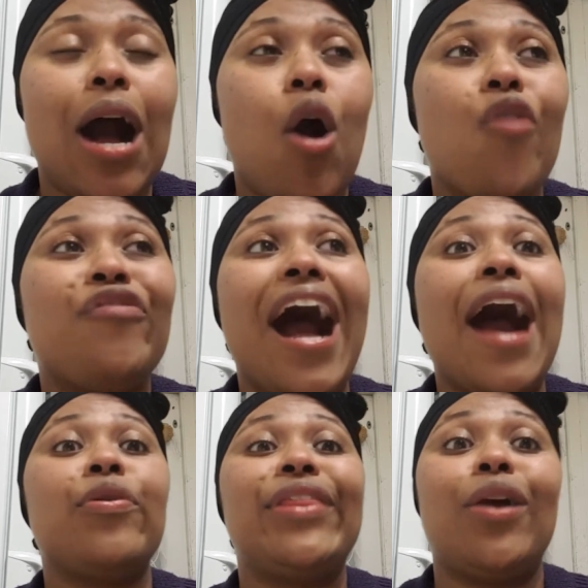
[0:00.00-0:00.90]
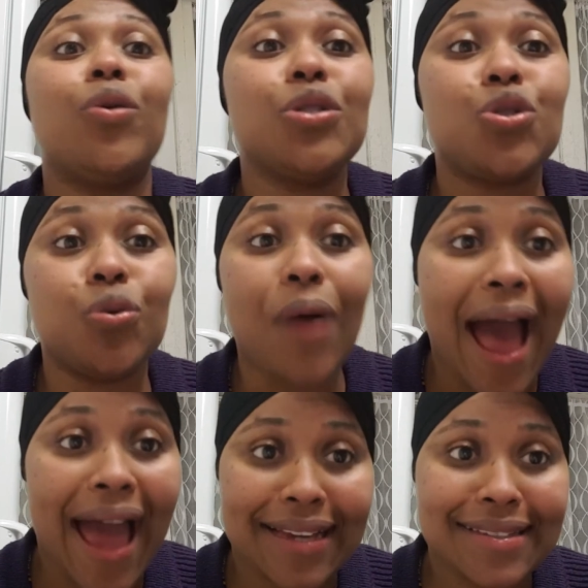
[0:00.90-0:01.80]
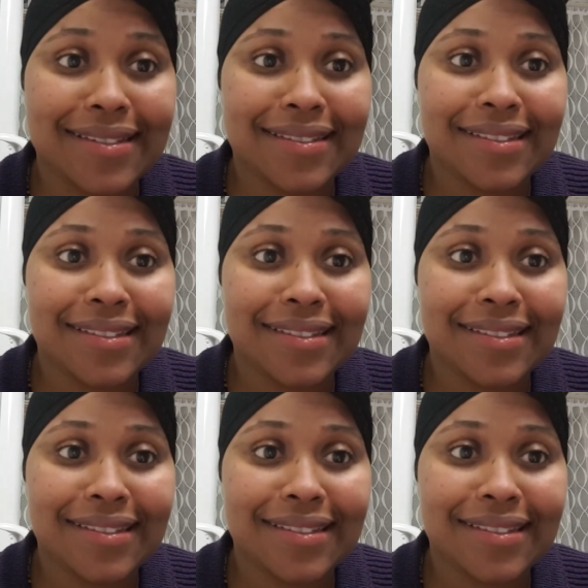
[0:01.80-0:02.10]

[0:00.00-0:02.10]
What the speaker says: of how they're going to act.